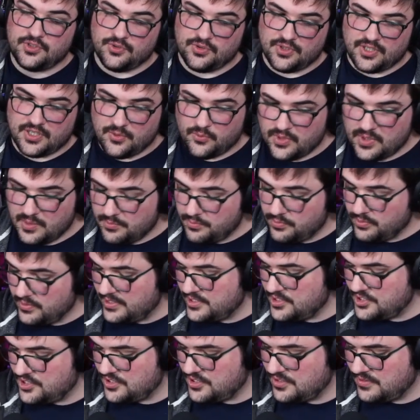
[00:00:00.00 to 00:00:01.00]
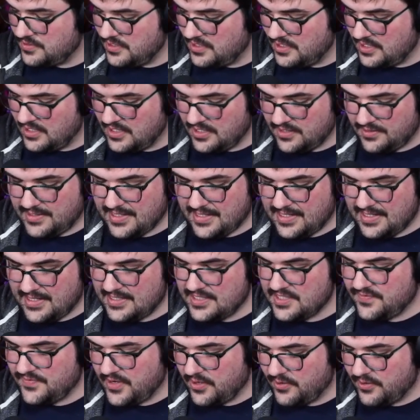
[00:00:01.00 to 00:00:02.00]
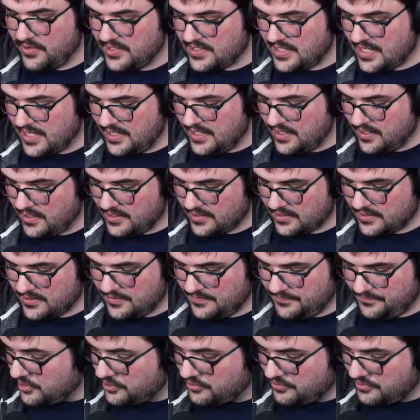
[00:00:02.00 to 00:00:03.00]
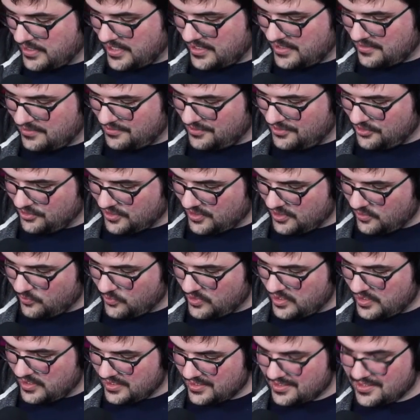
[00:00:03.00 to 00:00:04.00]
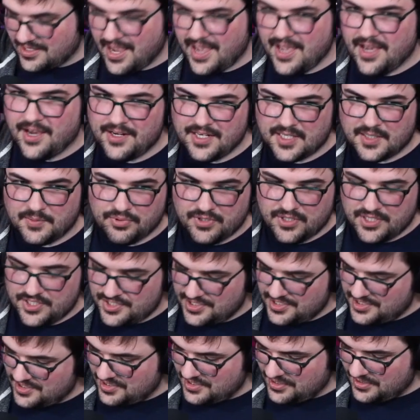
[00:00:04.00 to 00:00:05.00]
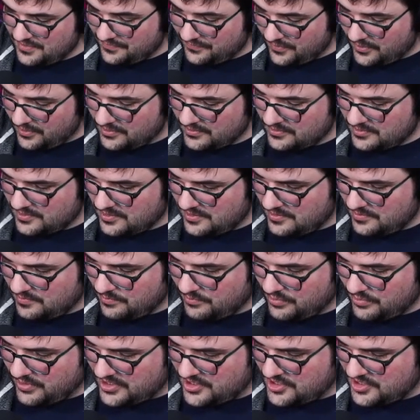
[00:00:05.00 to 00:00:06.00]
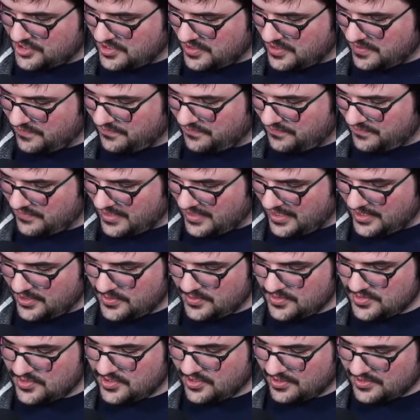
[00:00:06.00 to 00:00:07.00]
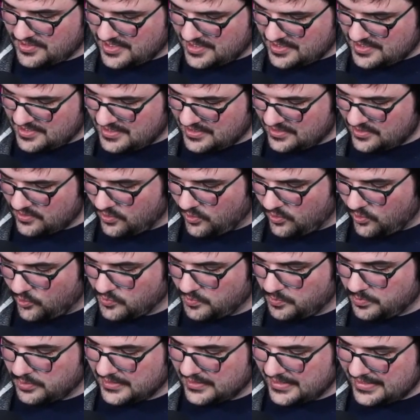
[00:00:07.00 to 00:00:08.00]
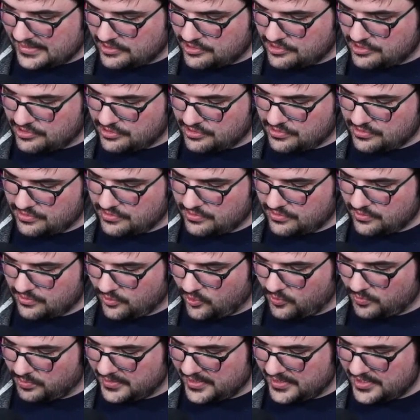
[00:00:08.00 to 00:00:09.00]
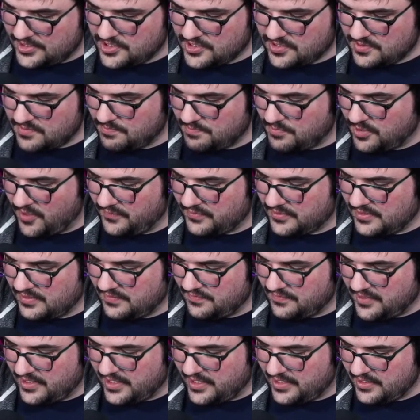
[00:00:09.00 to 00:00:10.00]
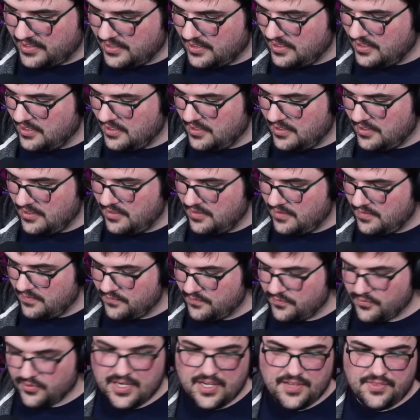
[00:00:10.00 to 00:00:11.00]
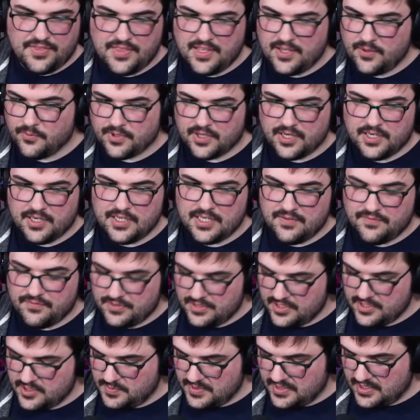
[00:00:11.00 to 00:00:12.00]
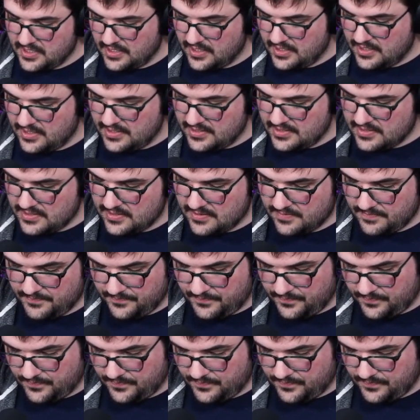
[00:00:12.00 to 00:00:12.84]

you're gonna want a brush that is very chaotic. Procreate, you're gonna want a chaotic brush. This is the default brush stuff. I use the artistic old bleach. Old bleach is perfectly fine for anything we're gonna need for this, because